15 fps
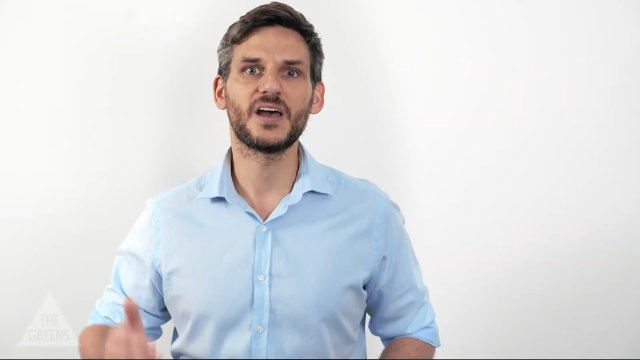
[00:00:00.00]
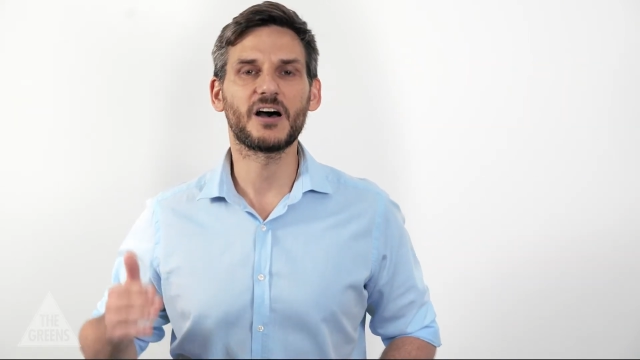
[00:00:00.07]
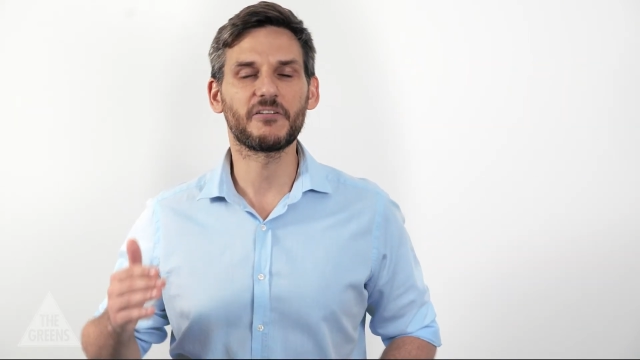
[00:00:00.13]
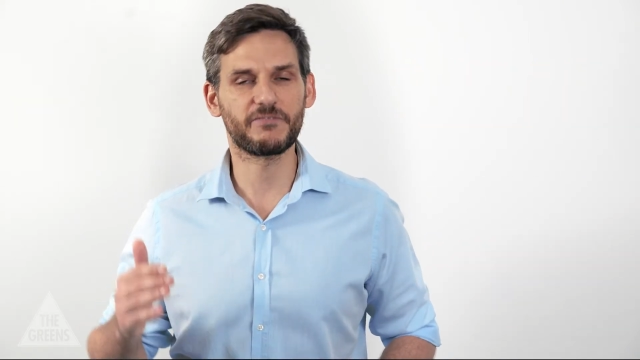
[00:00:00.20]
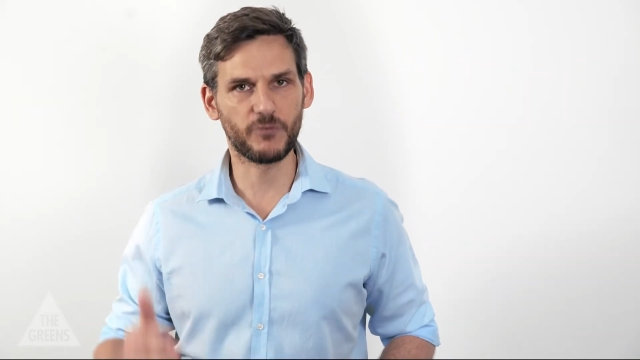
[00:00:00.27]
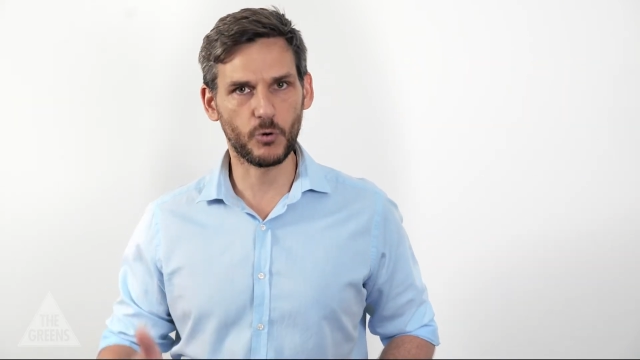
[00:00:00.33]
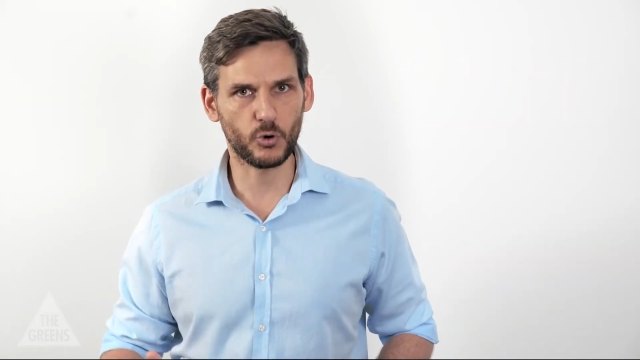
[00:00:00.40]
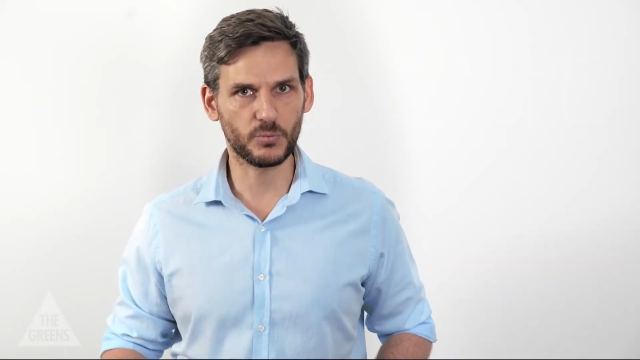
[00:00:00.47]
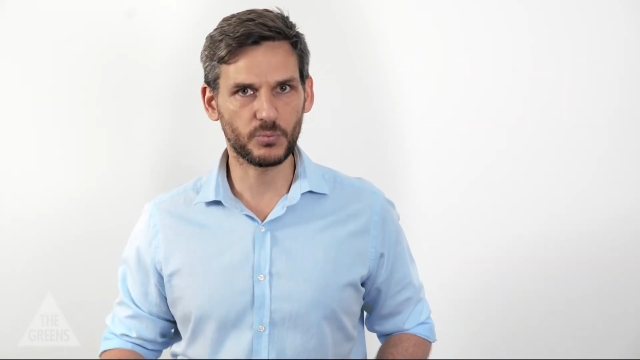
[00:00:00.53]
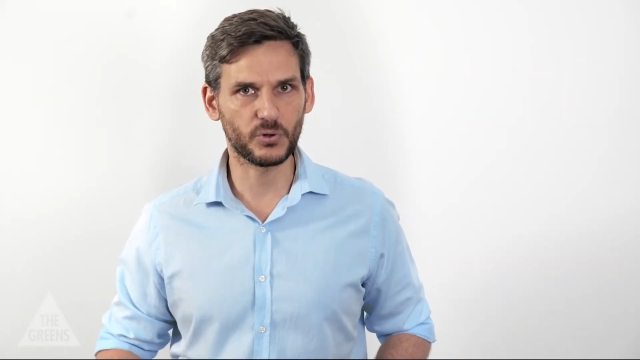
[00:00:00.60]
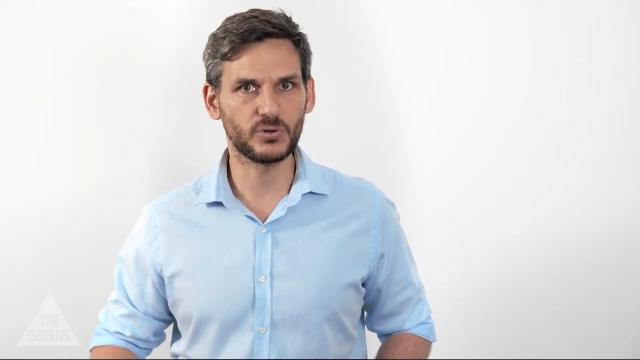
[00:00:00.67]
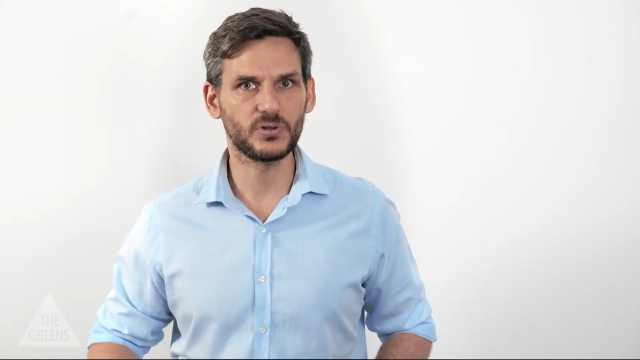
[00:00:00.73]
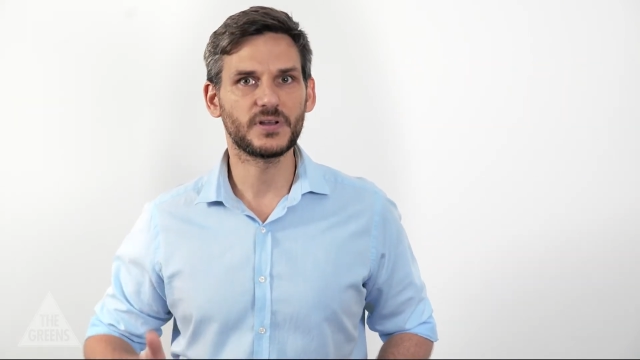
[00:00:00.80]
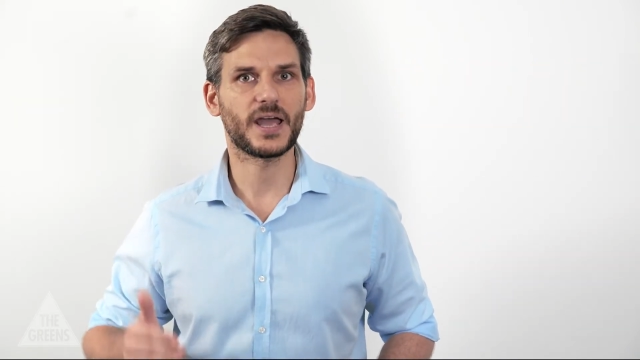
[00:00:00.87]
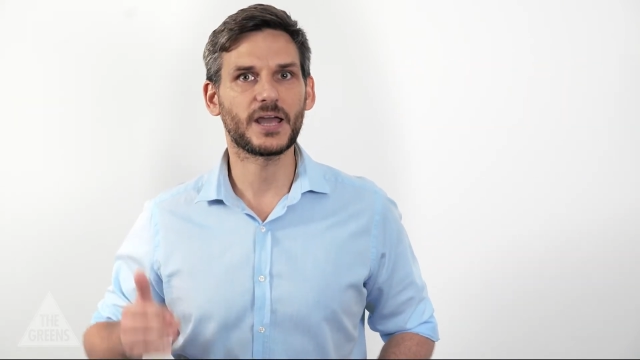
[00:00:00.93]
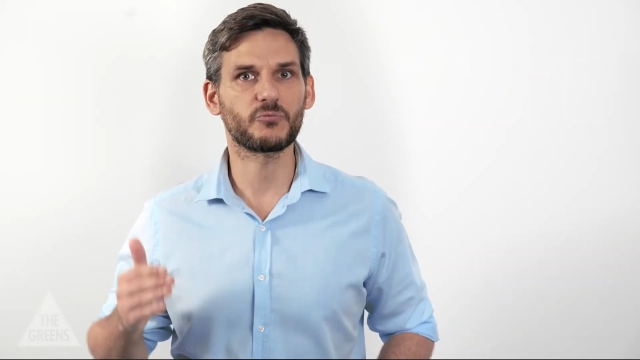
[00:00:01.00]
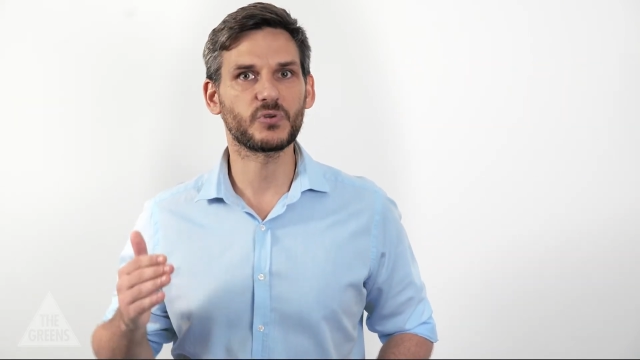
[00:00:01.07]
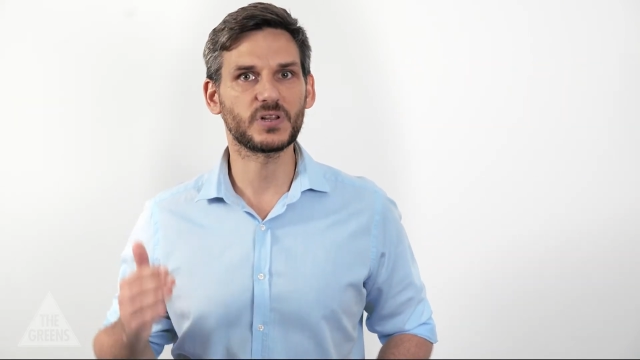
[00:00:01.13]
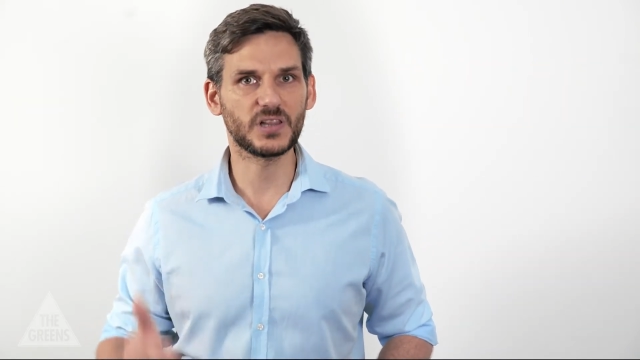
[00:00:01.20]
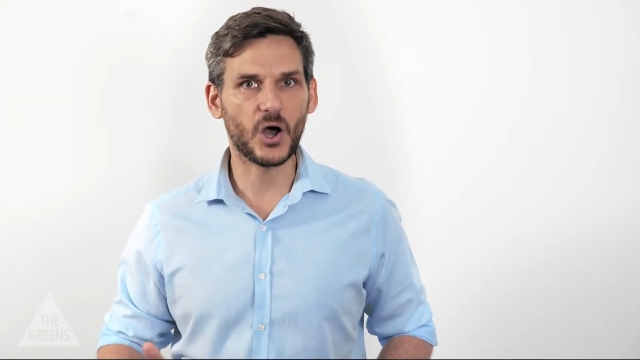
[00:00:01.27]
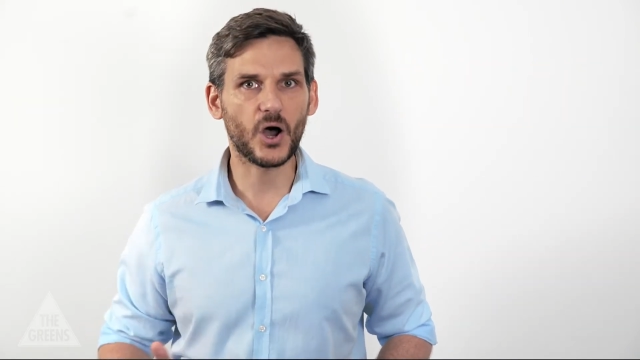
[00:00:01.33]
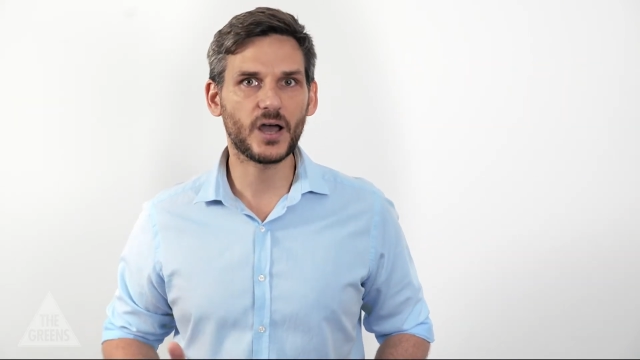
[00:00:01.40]
affordable and
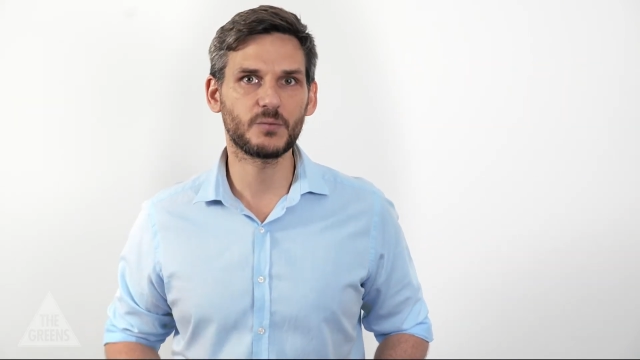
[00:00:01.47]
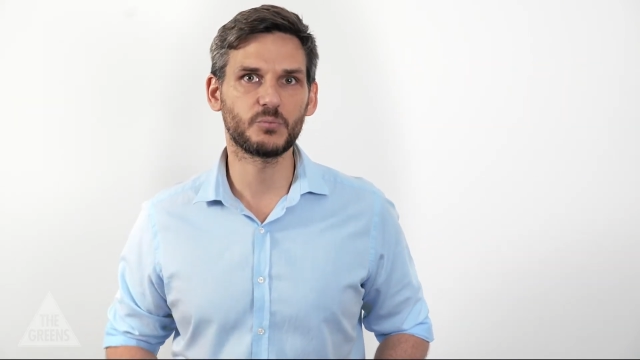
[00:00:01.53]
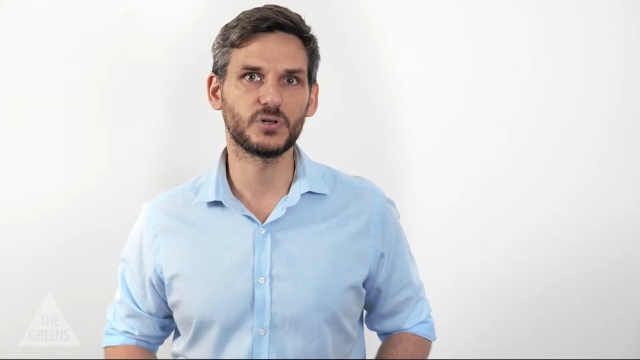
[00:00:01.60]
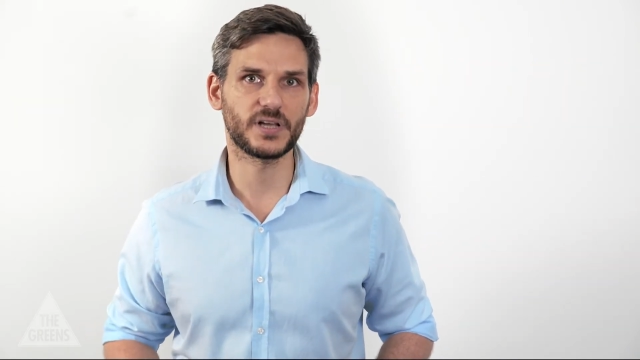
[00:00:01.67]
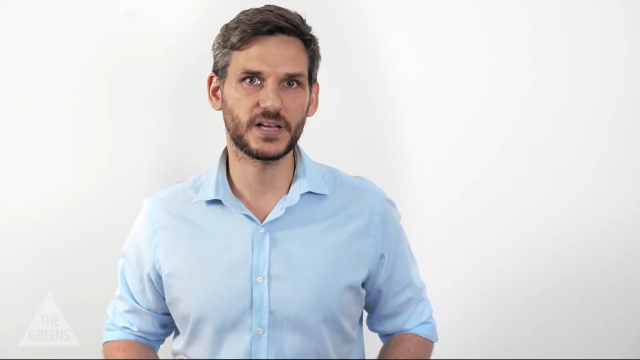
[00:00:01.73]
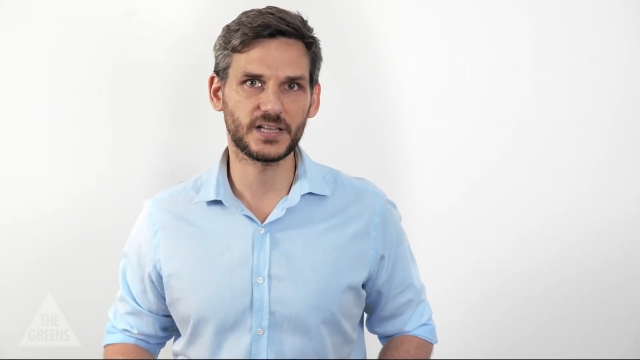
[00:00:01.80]
reliable